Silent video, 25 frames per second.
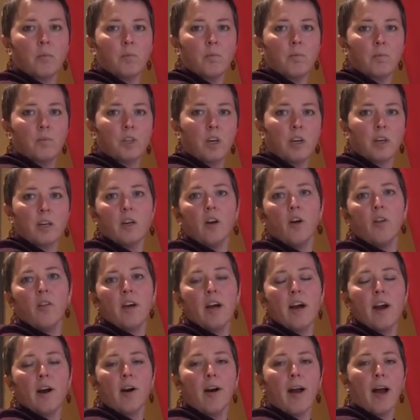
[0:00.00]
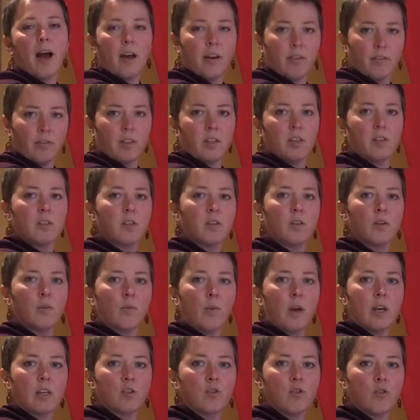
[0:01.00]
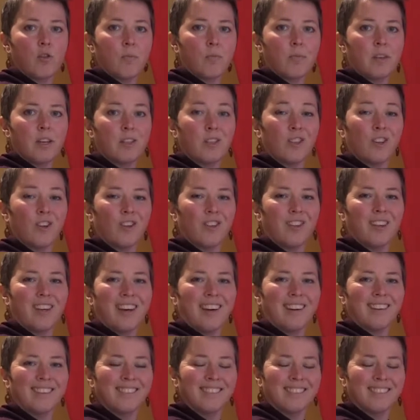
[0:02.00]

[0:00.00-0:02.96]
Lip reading: sucking all the air out of this restroom. That's a good thing.